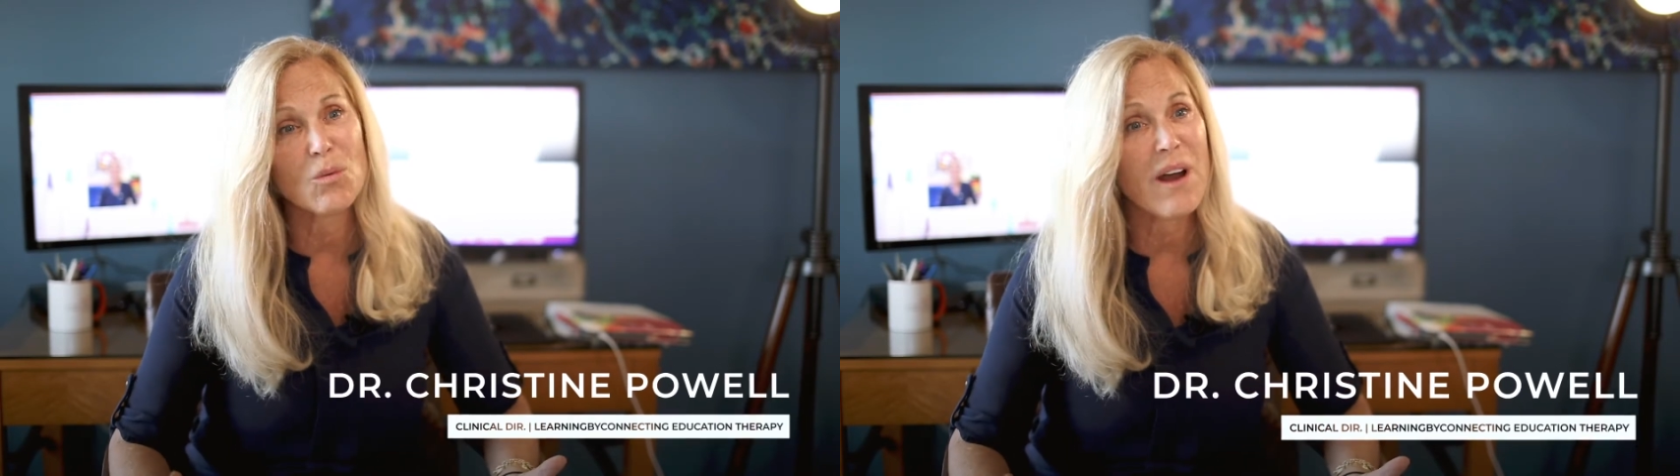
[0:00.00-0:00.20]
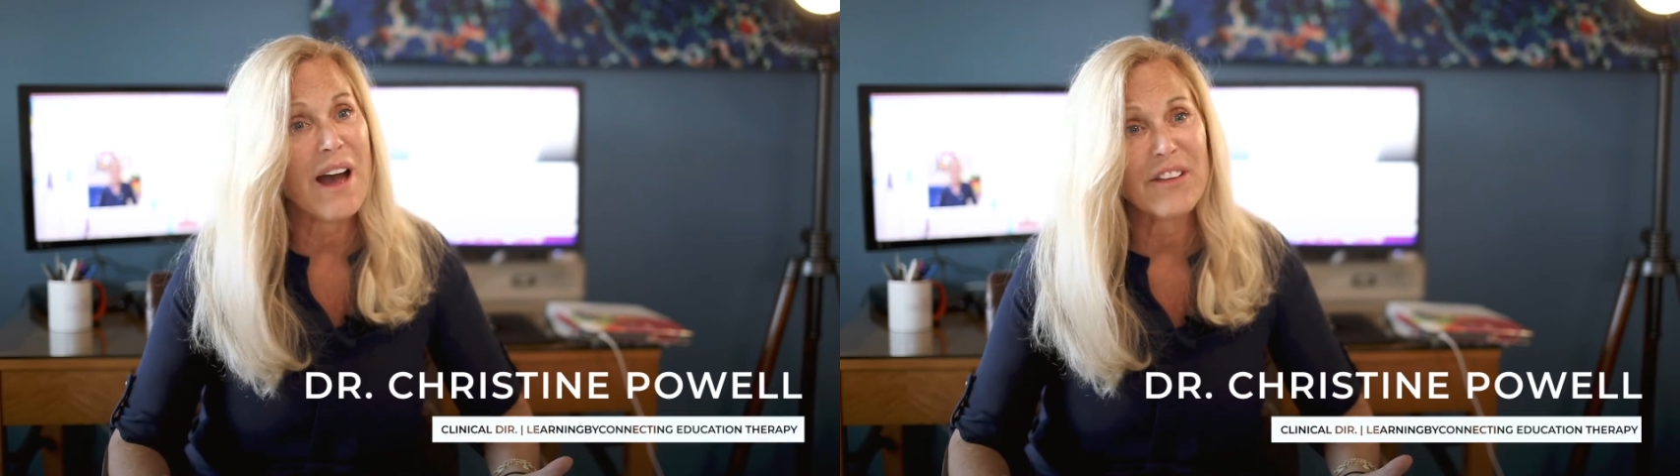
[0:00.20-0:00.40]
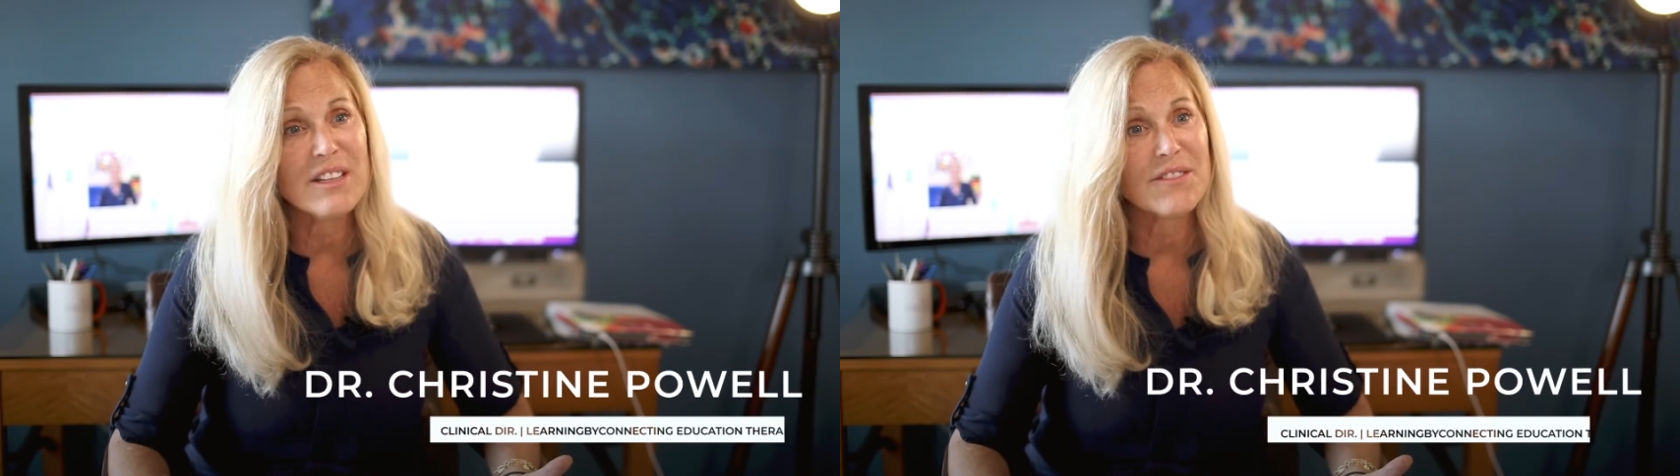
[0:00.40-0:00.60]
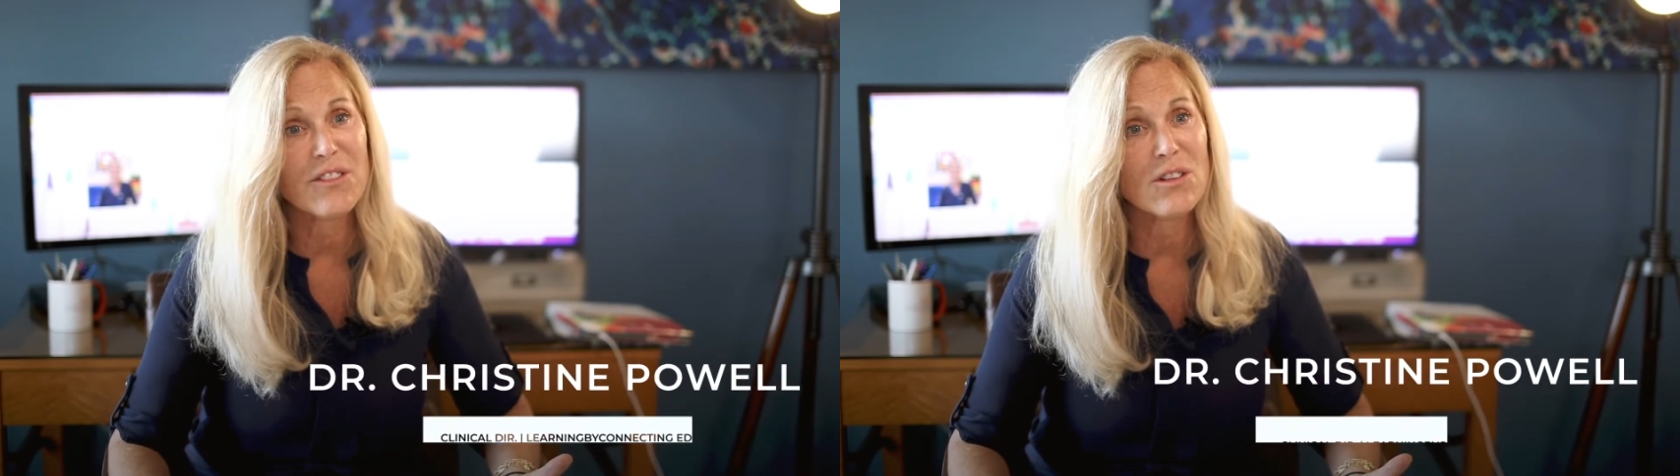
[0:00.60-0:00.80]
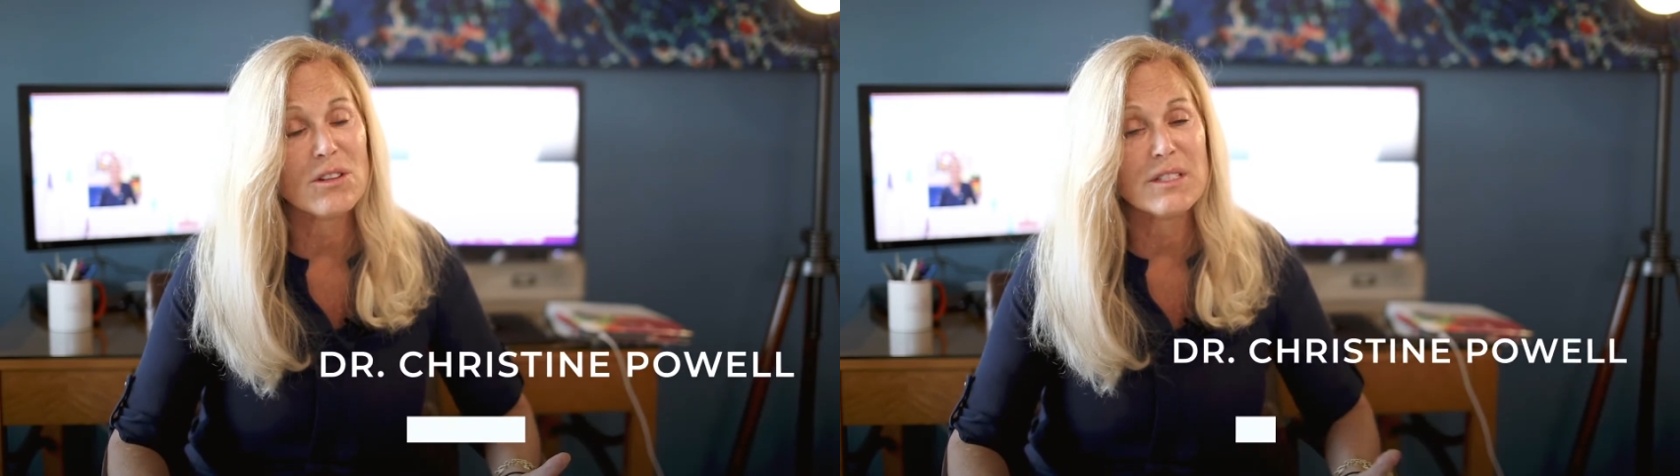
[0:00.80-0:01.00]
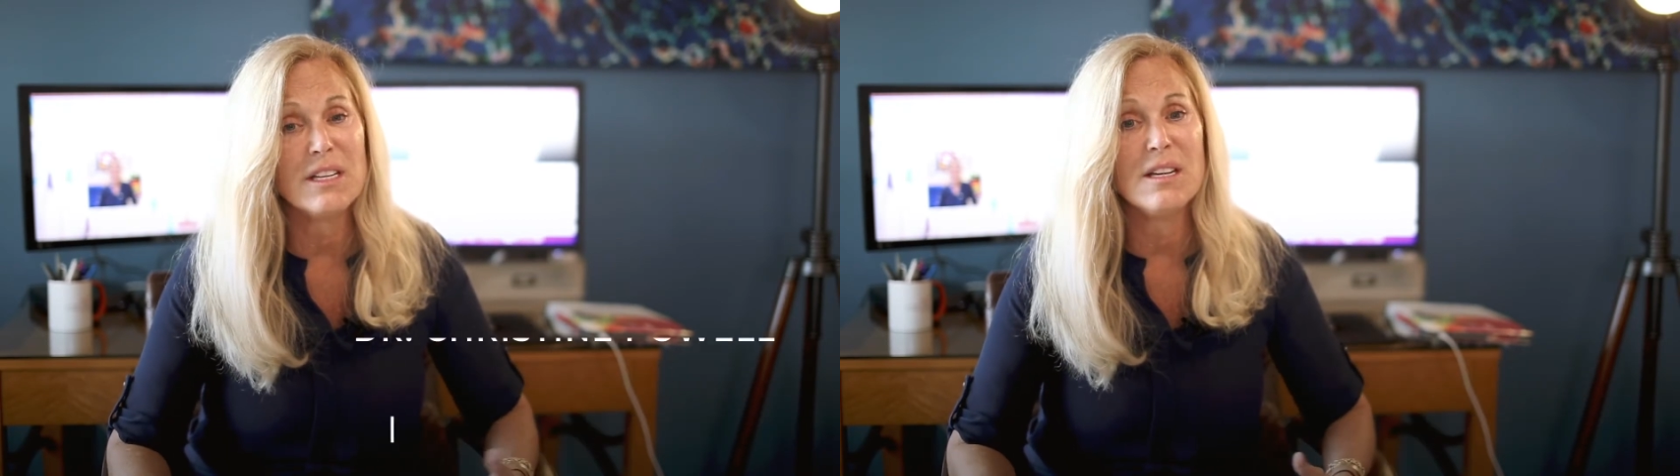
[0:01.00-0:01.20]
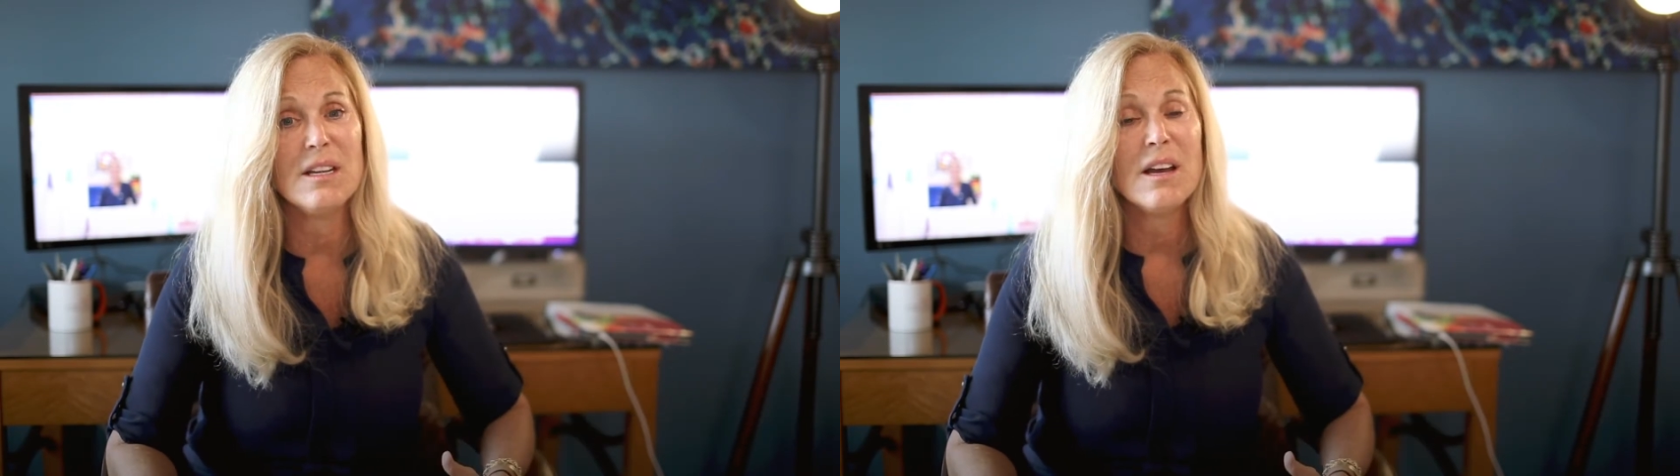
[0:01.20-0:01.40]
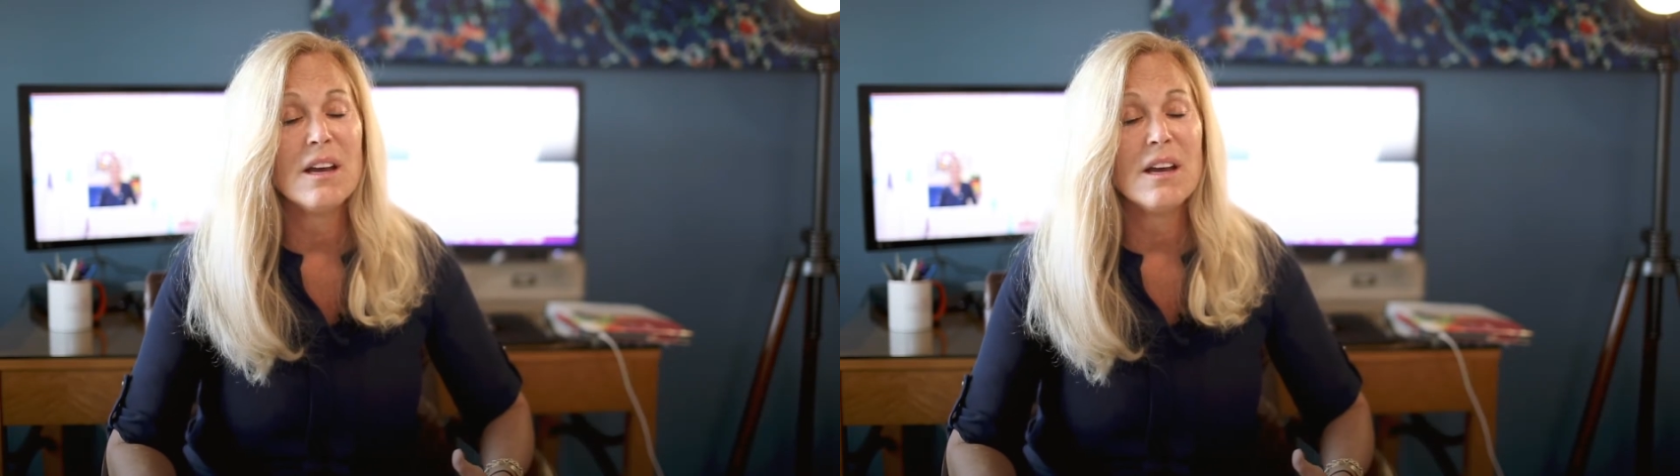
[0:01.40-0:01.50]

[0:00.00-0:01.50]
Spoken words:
were having difficulty.